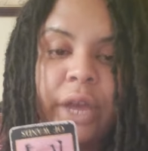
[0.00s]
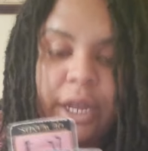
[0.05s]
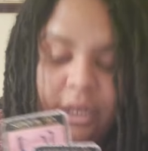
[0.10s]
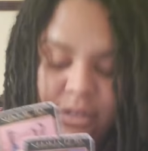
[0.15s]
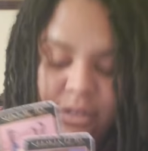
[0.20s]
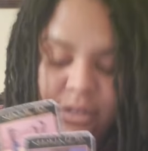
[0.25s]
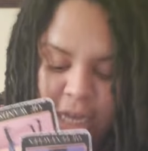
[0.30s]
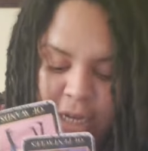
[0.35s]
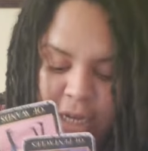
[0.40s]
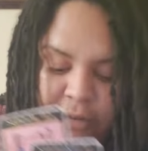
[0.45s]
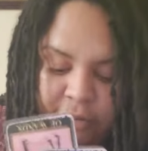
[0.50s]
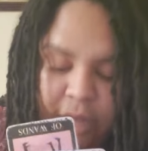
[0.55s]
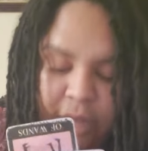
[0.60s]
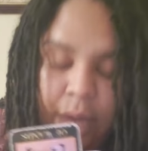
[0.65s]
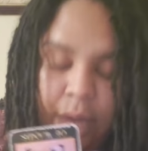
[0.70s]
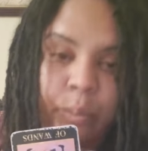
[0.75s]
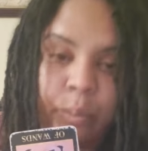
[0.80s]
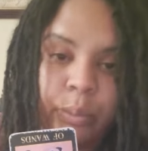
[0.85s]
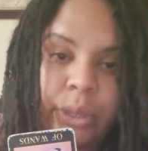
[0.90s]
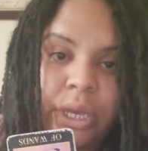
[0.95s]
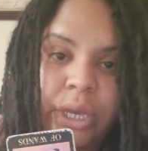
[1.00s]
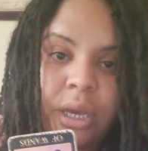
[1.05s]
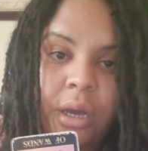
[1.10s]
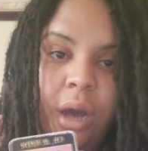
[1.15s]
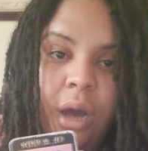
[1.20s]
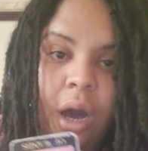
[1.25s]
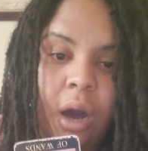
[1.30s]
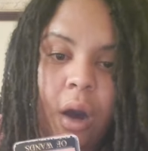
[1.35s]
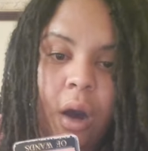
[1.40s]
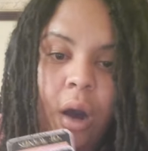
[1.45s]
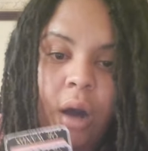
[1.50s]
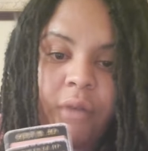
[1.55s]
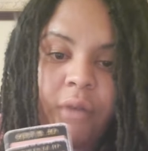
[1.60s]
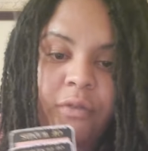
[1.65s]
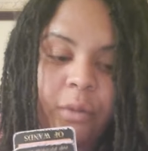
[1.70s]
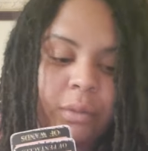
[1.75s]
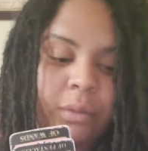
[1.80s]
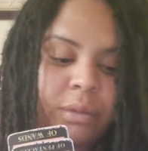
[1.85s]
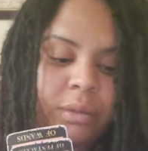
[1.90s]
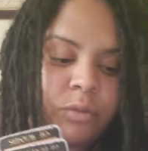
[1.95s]
And it's kind of like being cut off
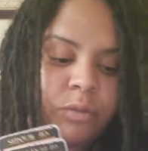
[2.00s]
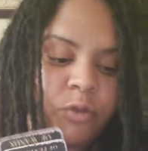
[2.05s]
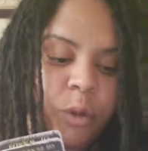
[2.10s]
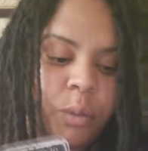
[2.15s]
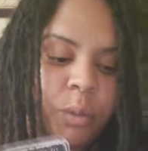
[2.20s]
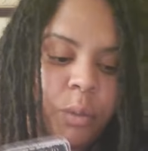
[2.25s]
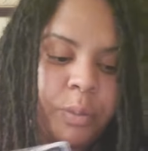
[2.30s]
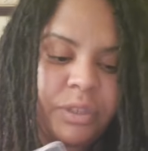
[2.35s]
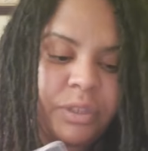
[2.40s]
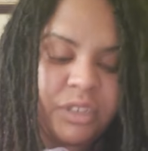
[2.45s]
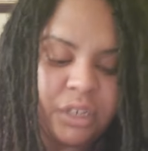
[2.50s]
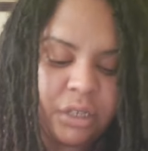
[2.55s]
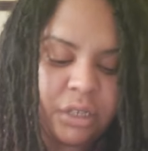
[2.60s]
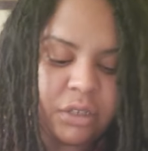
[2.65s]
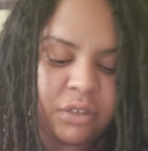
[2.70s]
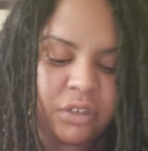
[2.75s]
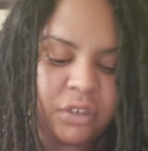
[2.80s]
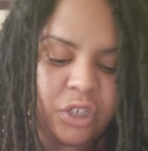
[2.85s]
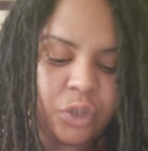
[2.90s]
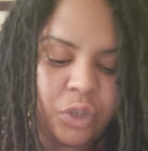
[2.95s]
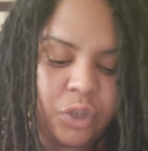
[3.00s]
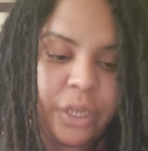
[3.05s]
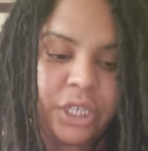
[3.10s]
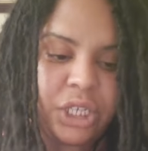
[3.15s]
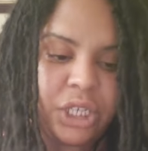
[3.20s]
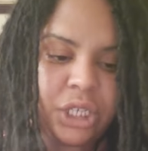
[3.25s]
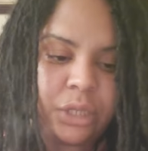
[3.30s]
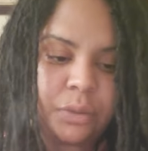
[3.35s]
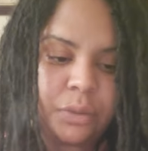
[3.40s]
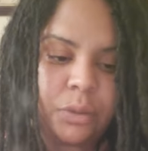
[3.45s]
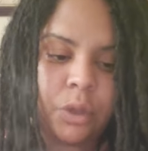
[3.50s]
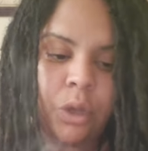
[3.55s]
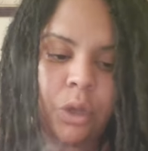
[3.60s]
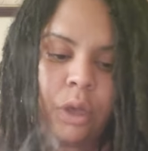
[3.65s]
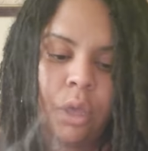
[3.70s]
from a particular situation.